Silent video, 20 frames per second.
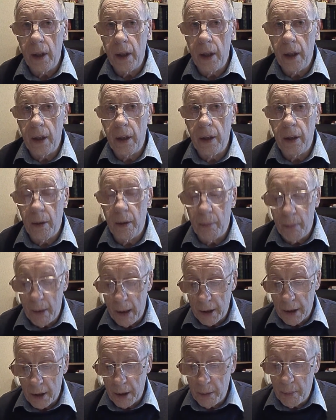in the
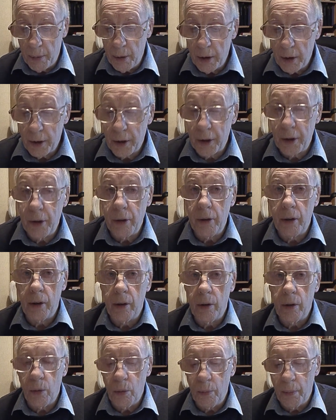Barnsley Bird Study
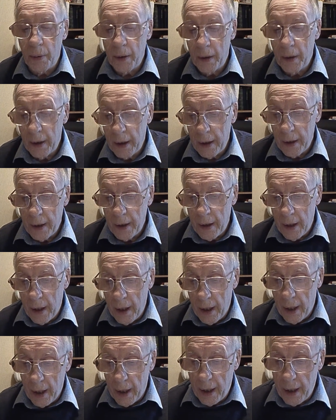Group,
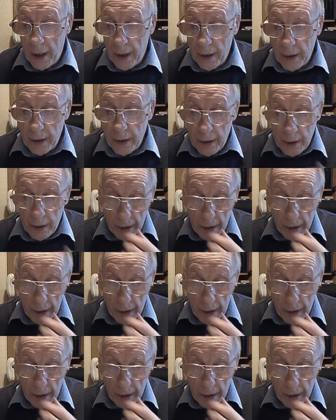and